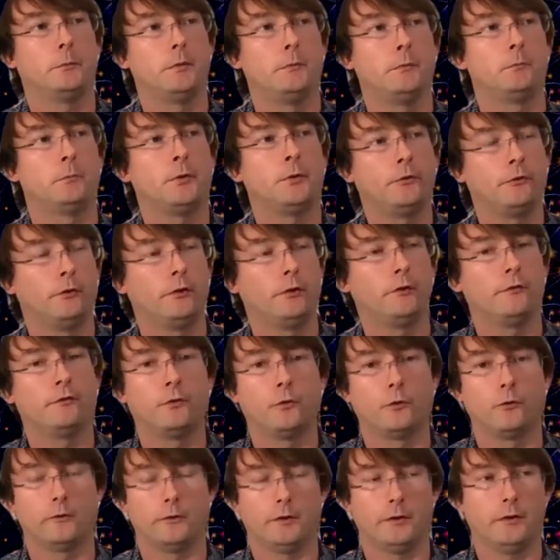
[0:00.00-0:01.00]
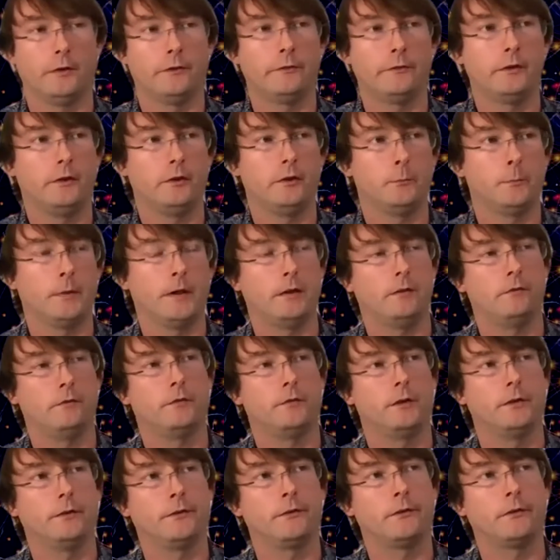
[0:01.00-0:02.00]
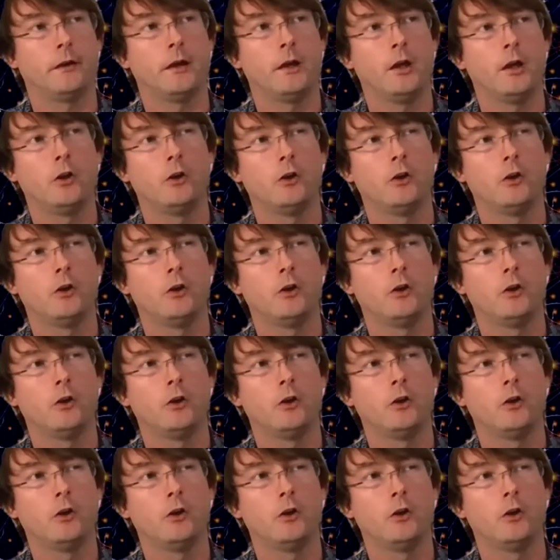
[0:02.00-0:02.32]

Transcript: be pushing for it and see the benefits.